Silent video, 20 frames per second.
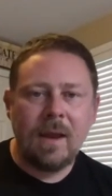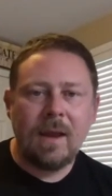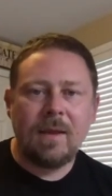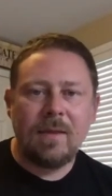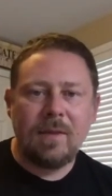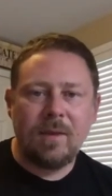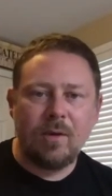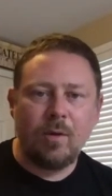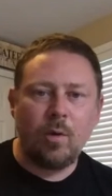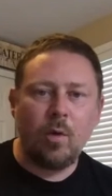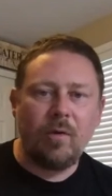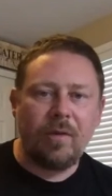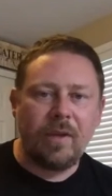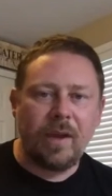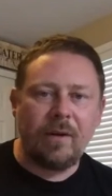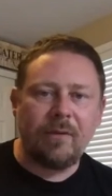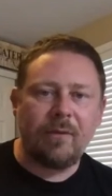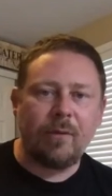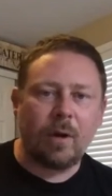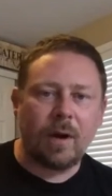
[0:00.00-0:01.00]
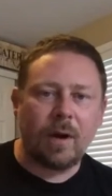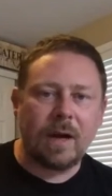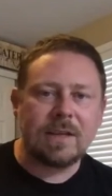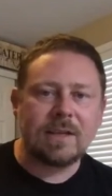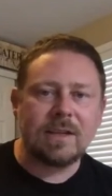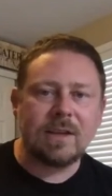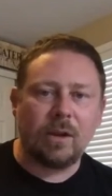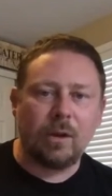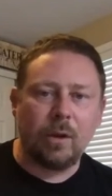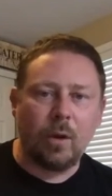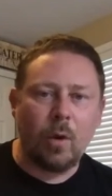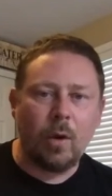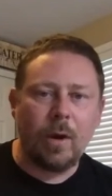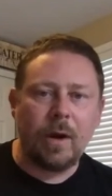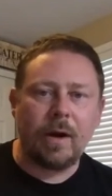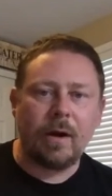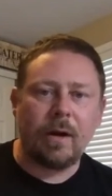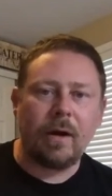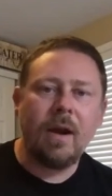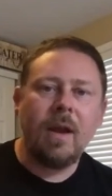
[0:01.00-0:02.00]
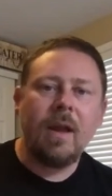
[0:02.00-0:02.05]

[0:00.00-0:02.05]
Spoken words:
who therefore gets the lawyer,